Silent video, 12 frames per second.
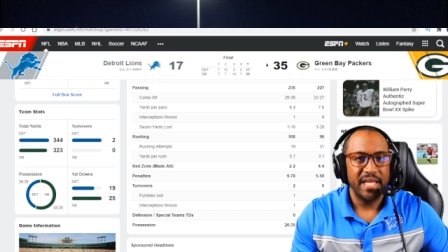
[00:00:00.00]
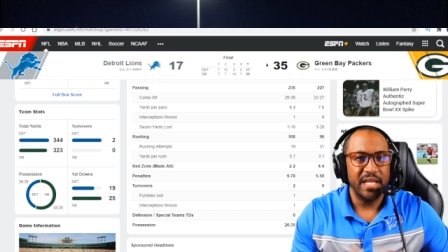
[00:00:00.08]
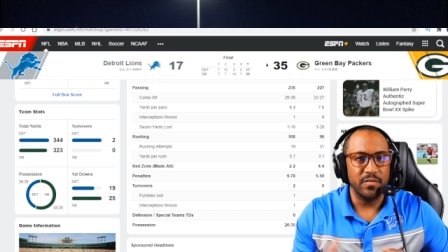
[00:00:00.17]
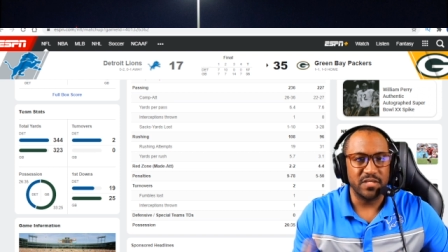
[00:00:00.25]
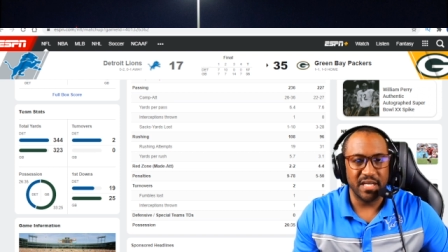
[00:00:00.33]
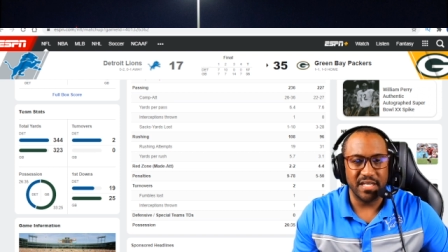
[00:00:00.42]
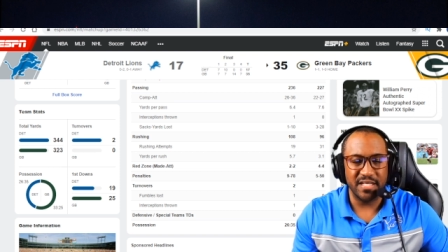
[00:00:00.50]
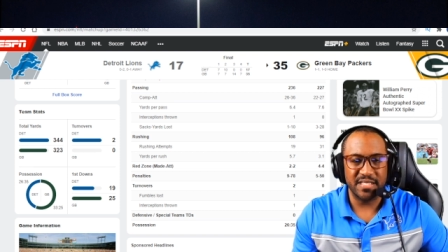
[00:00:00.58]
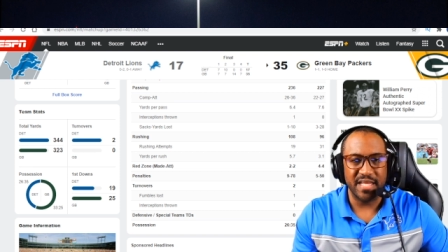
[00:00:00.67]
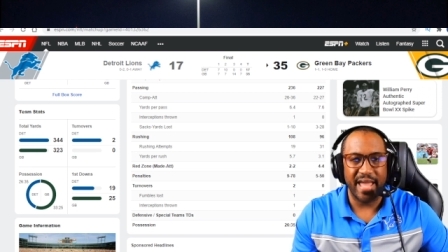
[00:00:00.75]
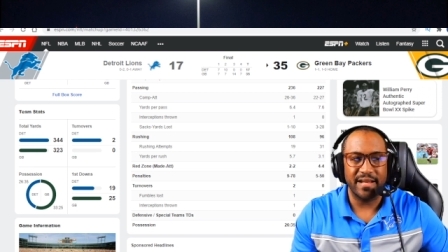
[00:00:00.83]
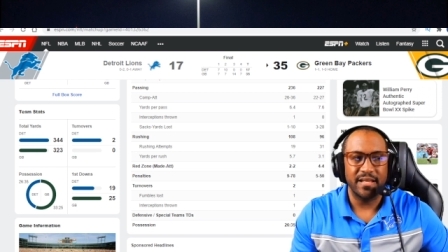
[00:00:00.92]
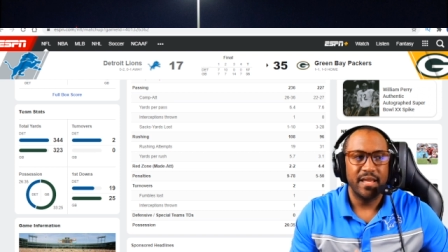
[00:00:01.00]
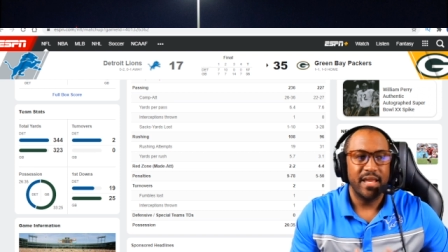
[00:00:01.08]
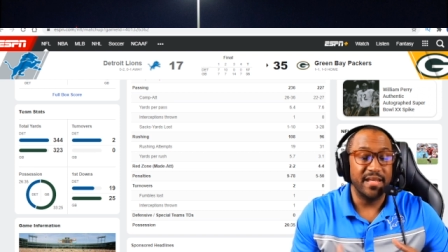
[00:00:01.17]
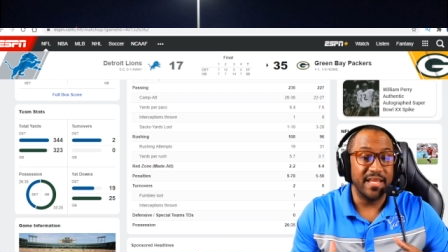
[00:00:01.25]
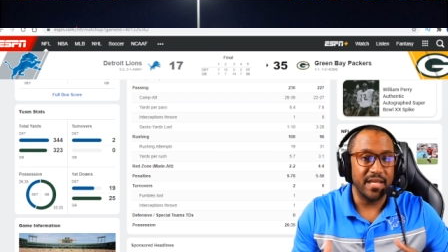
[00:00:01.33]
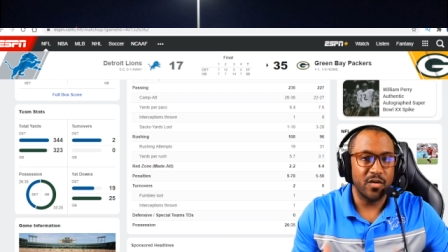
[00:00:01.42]
He was getting sacked,
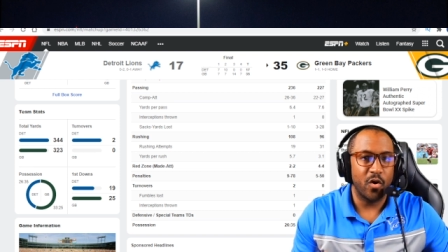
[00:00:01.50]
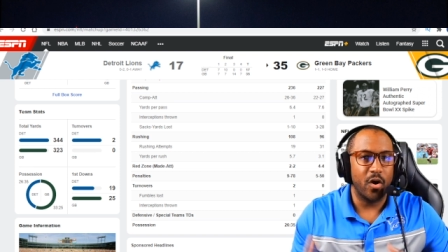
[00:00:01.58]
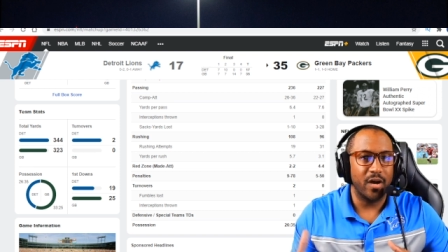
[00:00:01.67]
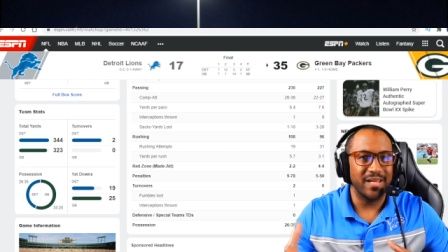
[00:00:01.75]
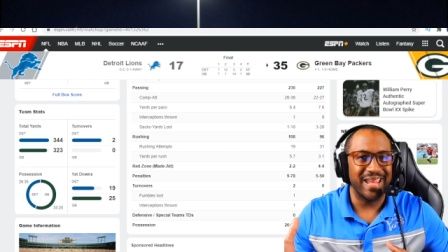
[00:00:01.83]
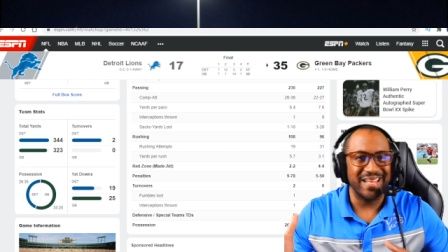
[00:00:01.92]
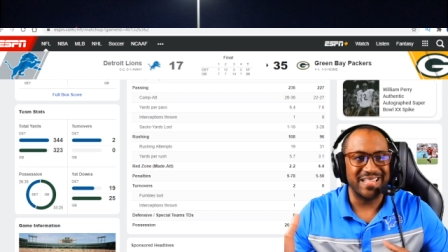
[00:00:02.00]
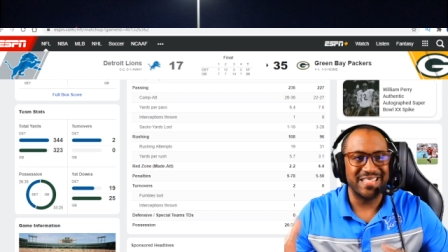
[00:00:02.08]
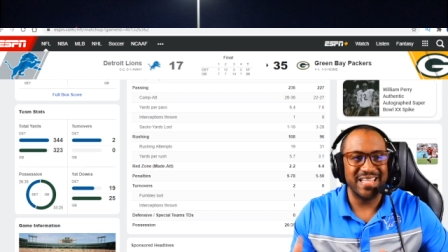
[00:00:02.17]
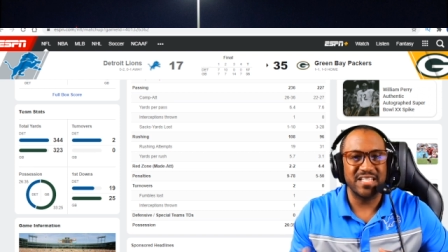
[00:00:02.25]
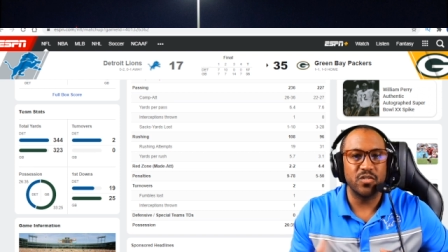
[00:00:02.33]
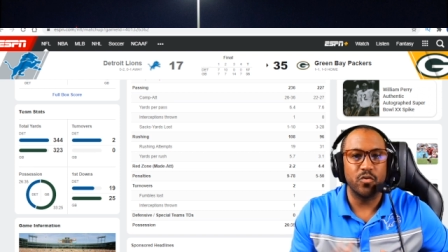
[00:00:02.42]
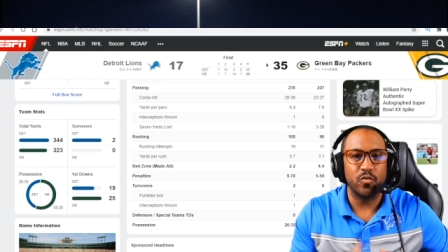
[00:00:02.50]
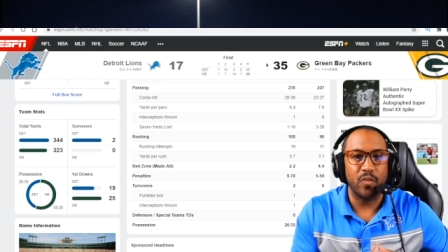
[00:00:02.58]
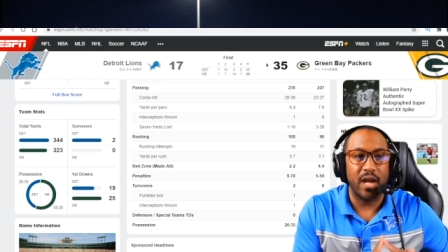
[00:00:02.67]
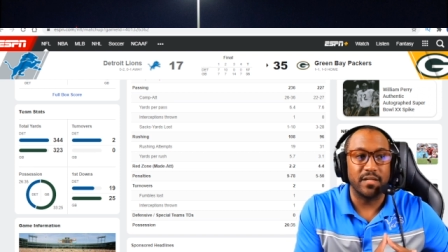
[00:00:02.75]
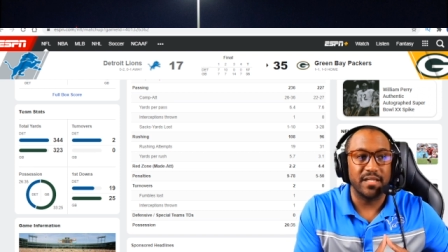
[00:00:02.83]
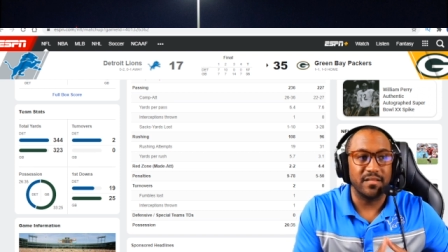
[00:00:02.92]
and they called an intentional
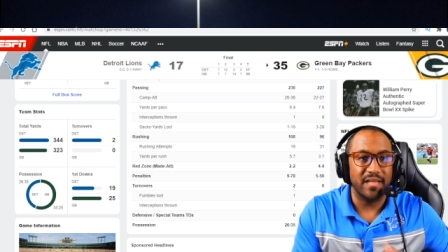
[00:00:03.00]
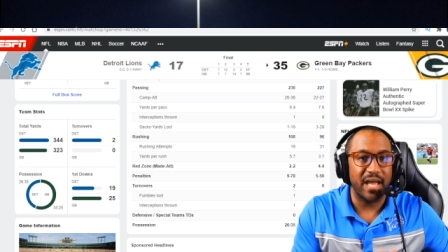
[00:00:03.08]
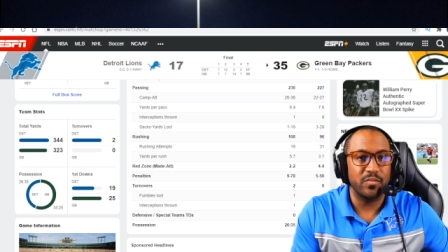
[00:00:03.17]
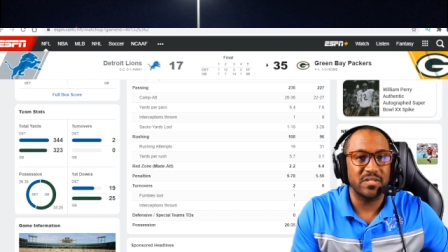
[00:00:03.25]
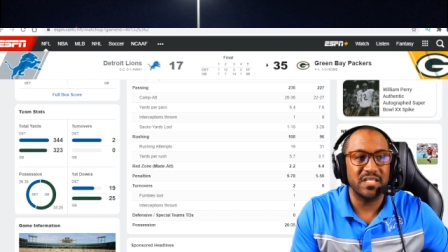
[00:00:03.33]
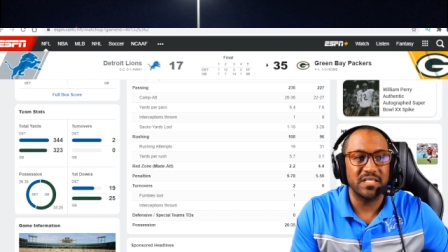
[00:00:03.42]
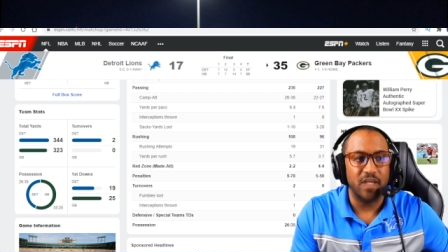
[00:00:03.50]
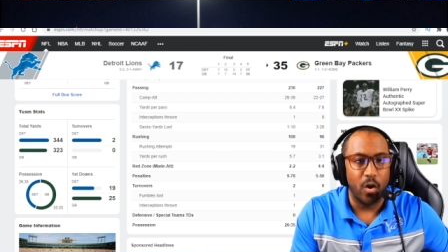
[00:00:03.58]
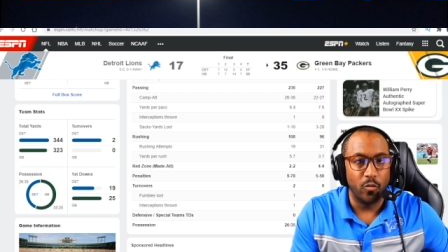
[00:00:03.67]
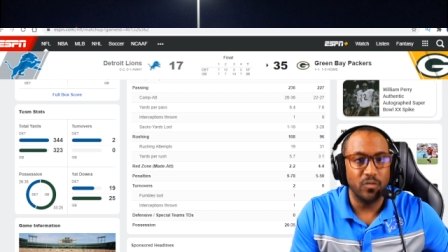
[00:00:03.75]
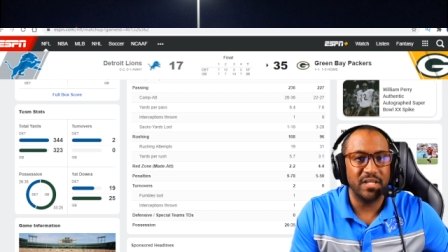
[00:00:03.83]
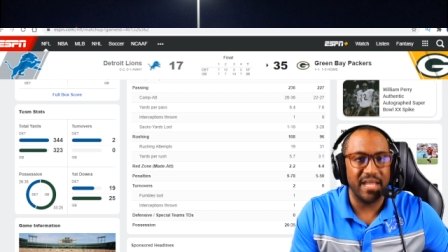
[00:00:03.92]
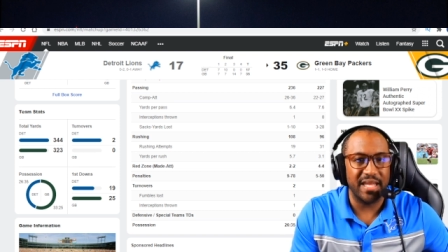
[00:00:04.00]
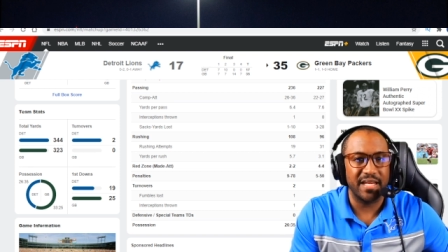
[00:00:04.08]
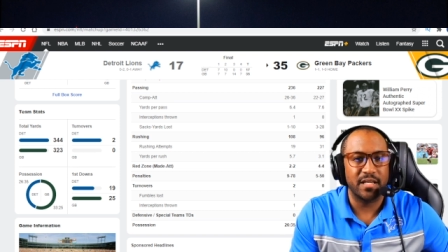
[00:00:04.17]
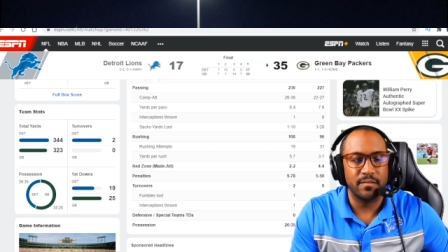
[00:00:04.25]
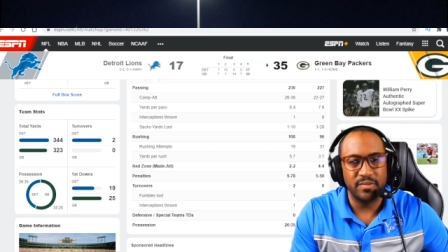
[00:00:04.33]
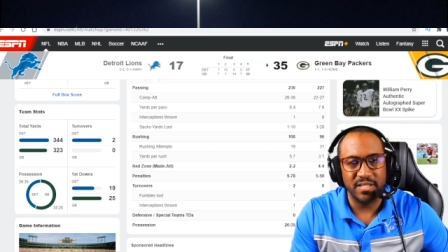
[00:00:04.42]
grounding. That was his only
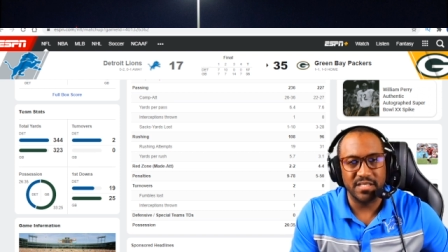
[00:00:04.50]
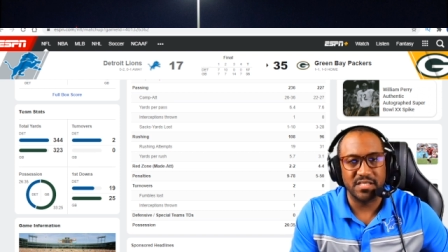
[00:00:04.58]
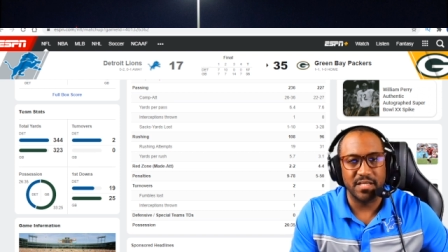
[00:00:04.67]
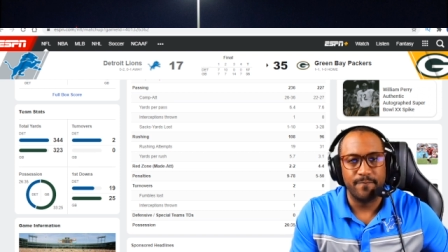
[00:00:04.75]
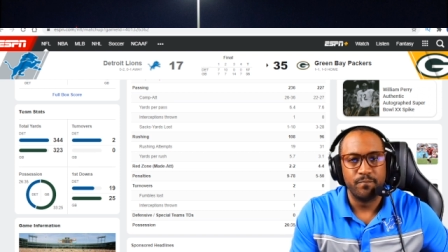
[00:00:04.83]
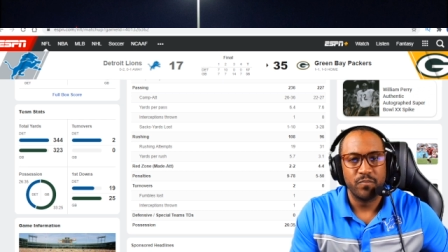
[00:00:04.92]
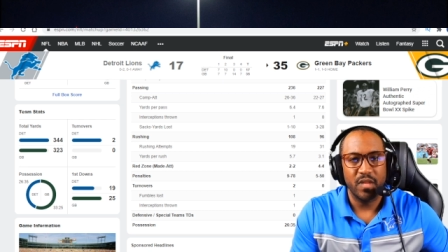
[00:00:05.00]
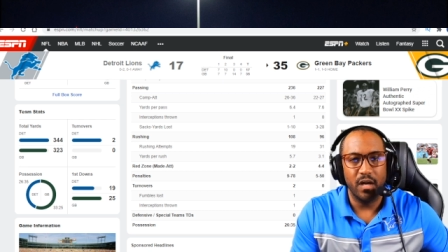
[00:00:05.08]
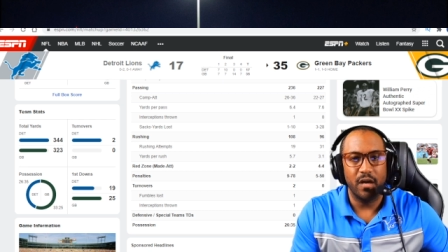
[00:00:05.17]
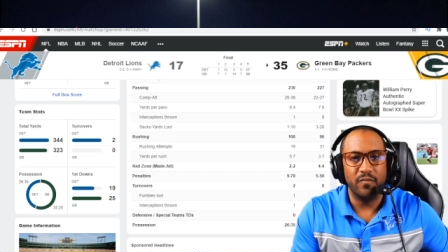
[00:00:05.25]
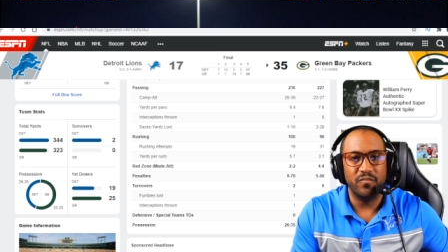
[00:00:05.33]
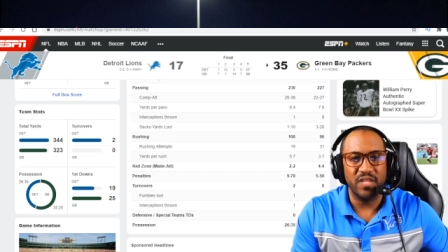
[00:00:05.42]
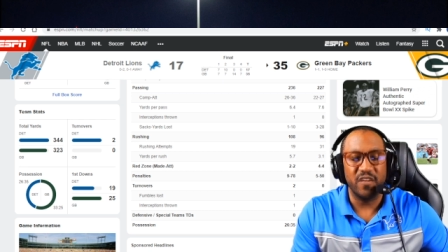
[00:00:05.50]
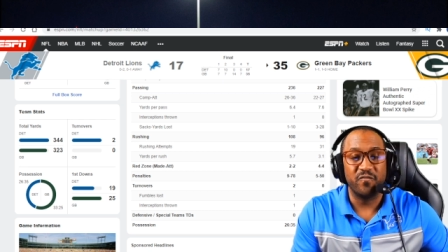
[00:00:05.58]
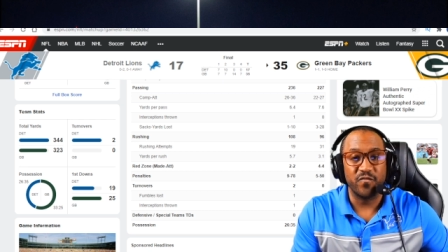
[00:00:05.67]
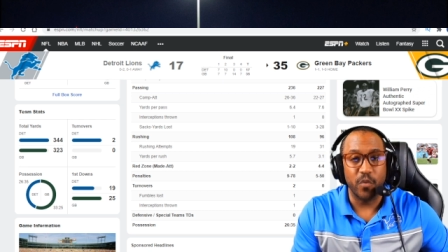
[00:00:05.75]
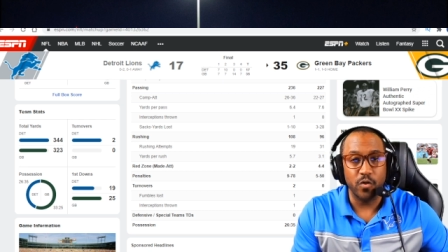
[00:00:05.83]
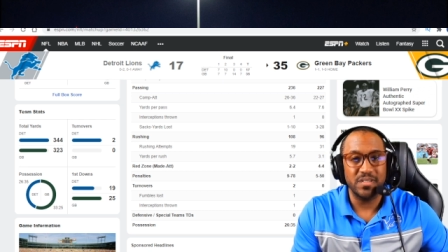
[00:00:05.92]
incompletion of the
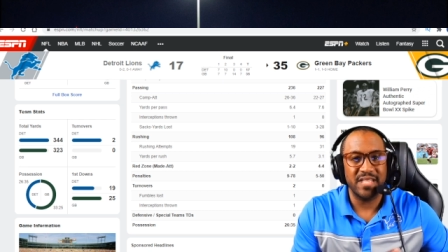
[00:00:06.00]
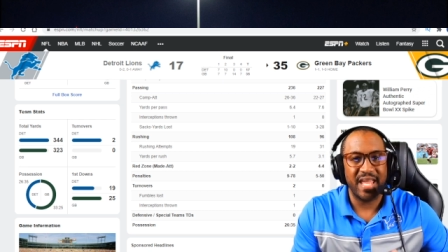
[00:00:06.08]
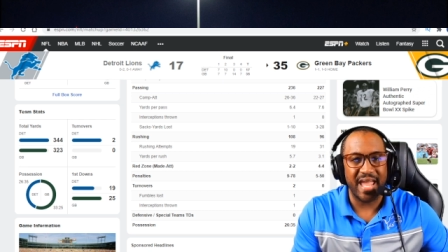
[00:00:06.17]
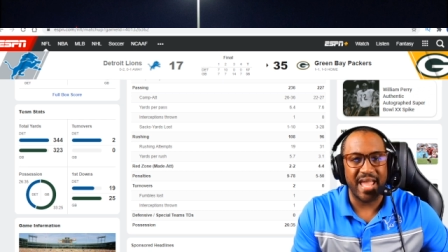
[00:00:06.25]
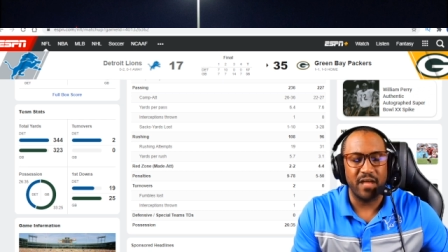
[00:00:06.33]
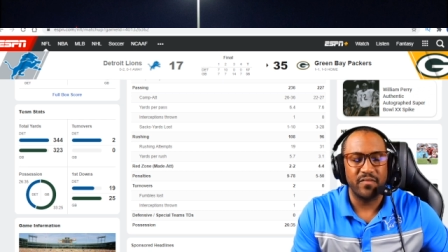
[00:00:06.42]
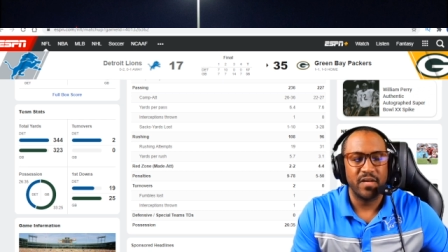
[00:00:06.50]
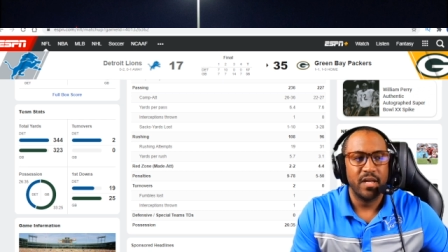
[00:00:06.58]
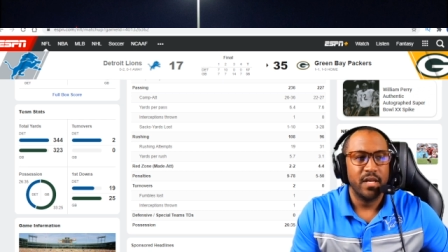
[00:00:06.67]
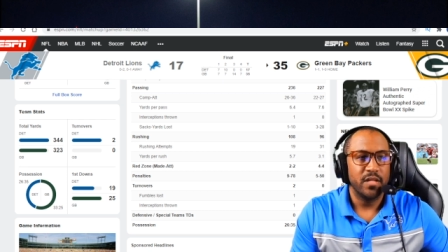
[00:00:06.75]
first half.